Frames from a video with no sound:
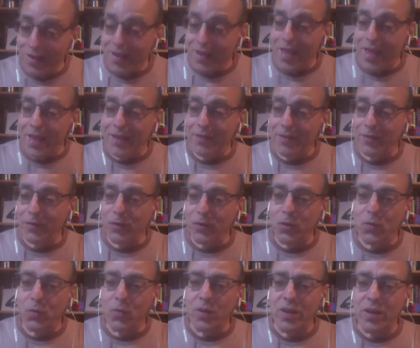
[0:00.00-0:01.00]
And
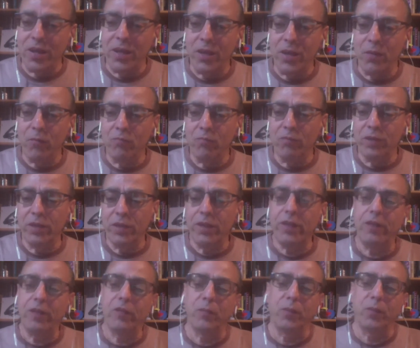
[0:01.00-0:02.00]
so he really
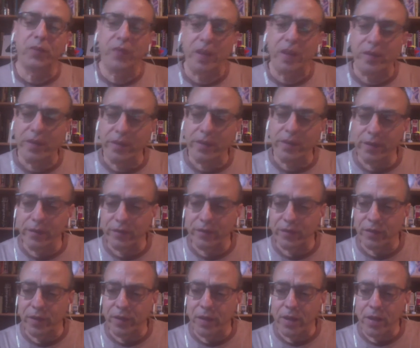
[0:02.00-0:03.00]
is presenting
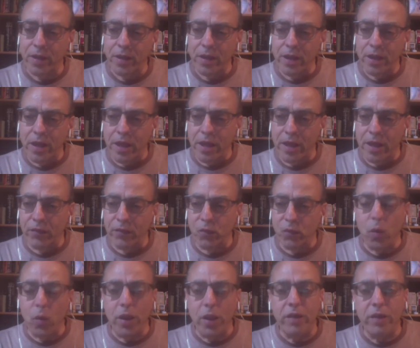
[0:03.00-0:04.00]
this as a
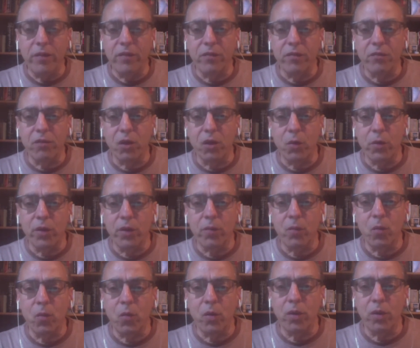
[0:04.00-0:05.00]
way of growing
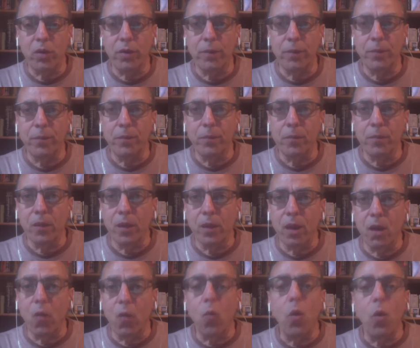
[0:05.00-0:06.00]
more
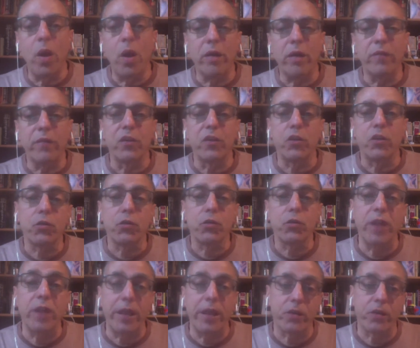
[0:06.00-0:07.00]
aware of the true
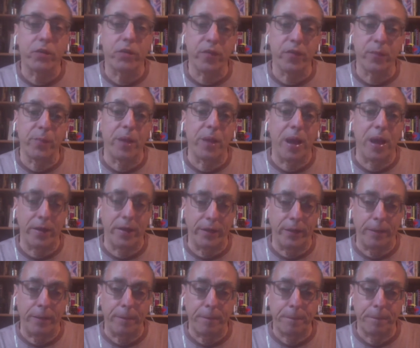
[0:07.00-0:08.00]
nature of the
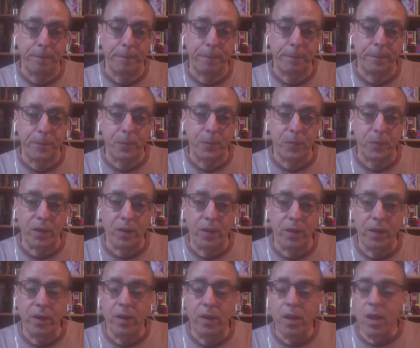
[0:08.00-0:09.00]
body,
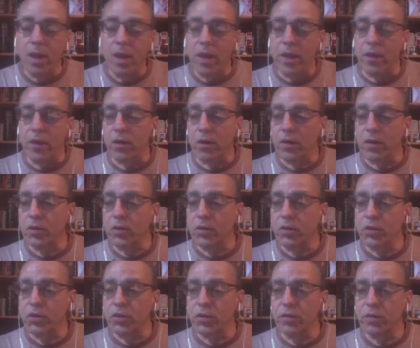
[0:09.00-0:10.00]
right? In our
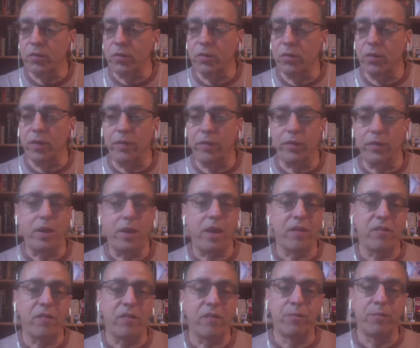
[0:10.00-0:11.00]
culture, there's a lot
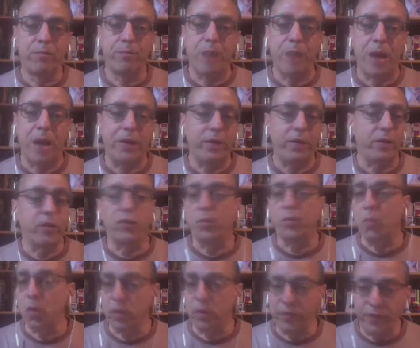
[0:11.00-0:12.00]
of body
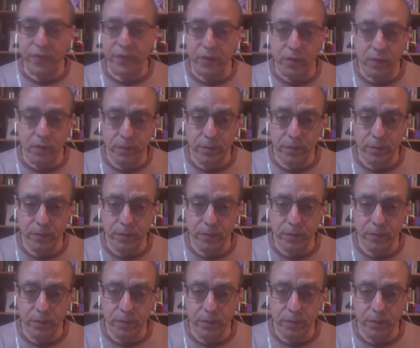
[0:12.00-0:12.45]
dysmorphia,